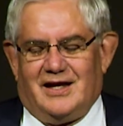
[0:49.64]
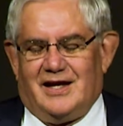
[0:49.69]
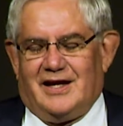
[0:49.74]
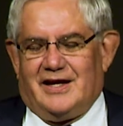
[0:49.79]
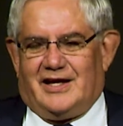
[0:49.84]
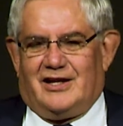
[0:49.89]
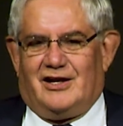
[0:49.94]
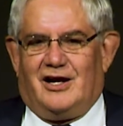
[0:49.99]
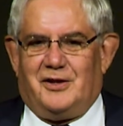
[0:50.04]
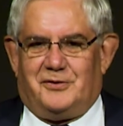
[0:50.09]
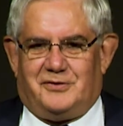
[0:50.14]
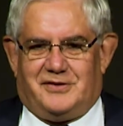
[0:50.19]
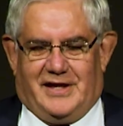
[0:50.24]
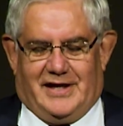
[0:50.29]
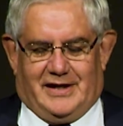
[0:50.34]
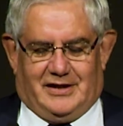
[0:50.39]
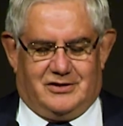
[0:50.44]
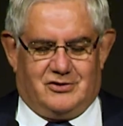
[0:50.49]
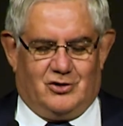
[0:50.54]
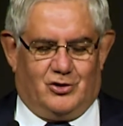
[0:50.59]
Can I
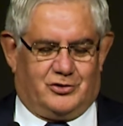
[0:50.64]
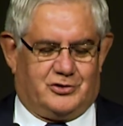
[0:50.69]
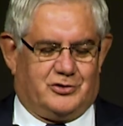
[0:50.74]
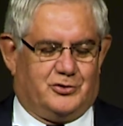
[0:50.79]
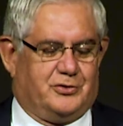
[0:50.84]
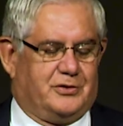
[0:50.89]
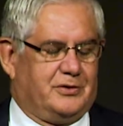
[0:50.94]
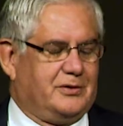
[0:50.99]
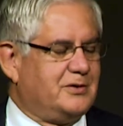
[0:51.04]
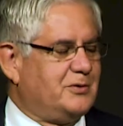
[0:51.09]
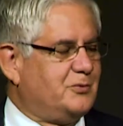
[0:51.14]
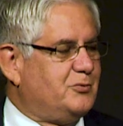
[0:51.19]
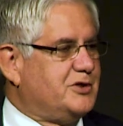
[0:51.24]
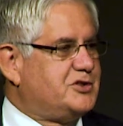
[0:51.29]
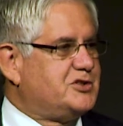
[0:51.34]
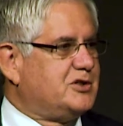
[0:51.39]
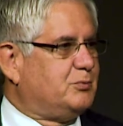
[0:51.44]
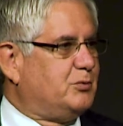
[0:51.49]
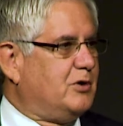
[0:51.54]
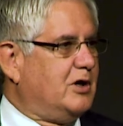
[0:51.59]
thank Dr.
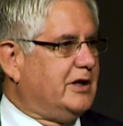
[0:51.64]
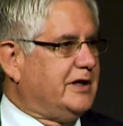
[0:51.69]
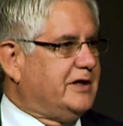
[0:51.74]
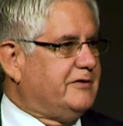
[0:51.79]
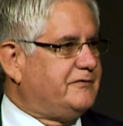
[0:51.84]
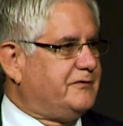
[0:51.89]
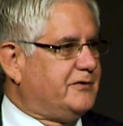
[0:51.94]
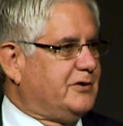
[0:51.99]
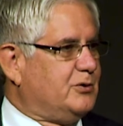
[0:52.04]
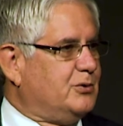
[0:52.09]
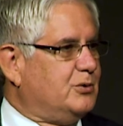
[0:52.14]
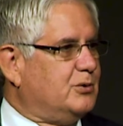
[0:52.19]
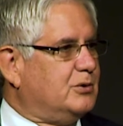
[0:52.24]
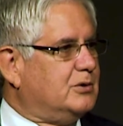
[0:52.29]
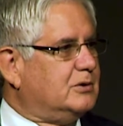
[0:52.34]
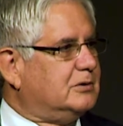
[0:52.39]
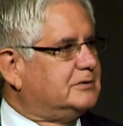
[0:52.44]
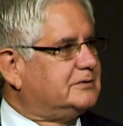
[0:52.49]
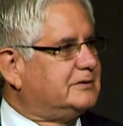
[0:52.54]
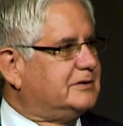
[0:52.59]
Richard Wally for
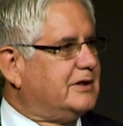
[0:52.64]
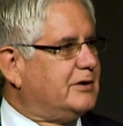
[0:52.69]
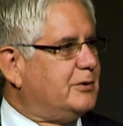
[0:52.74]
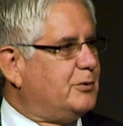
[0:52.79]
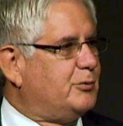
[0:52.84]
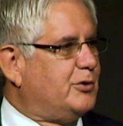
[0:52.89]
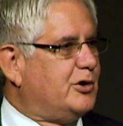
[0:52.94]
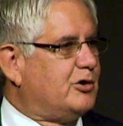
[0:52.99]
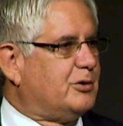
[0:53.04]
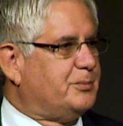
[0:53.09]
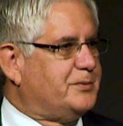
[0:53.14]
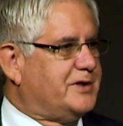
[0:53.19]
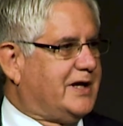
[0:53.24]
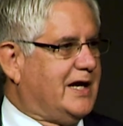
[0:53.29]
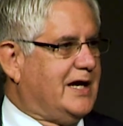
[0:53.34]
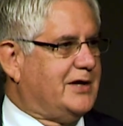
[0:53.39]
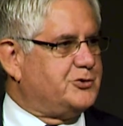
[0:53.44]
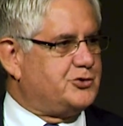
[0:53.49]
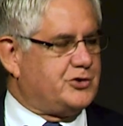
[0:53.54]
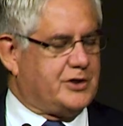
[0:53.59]
your welcome to
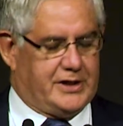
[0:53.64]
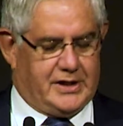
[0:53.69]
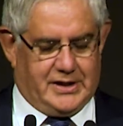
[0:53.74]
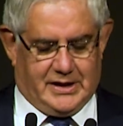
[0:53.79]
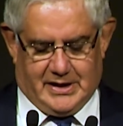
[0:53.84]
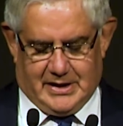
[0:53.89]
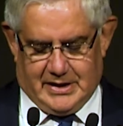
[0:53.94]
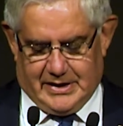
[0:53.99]
country?